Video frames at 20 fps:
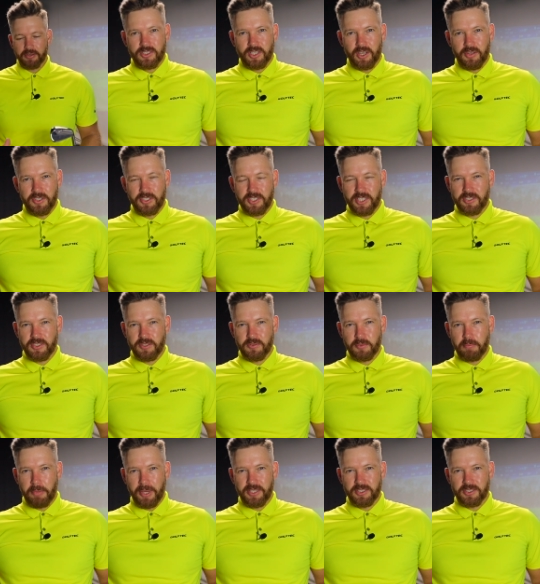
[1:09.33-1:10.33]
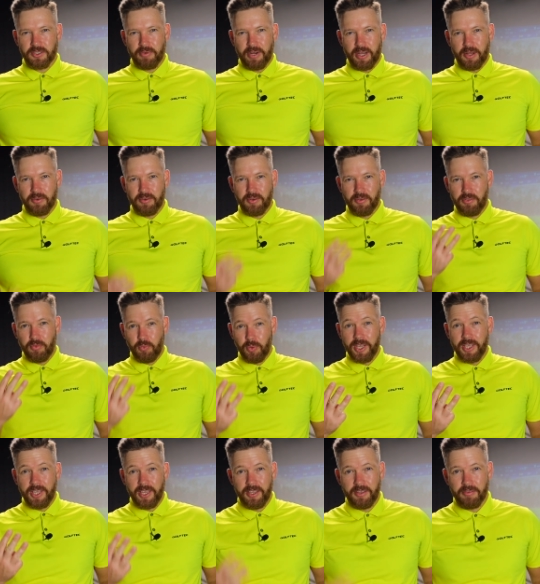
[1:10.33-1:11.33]
So the system's based around
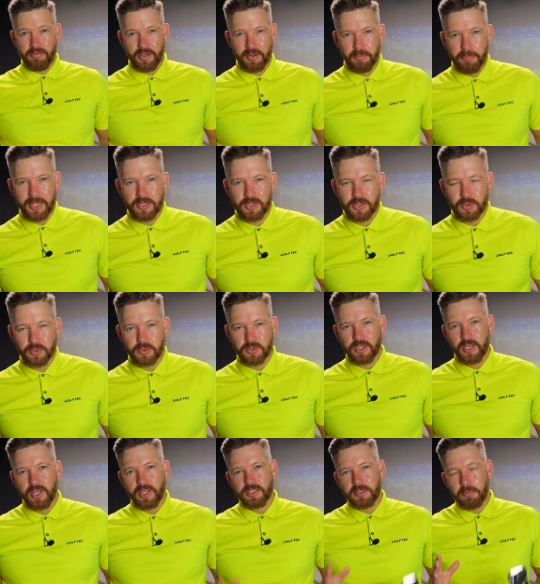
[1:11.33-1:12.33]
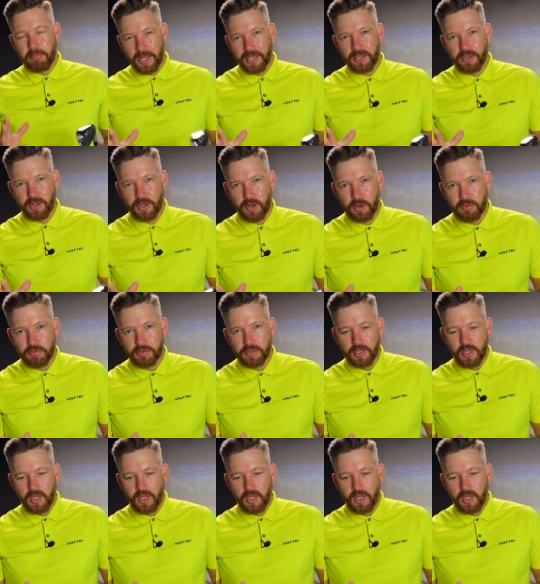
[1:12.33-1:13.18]
three key fundamentals to play good golf,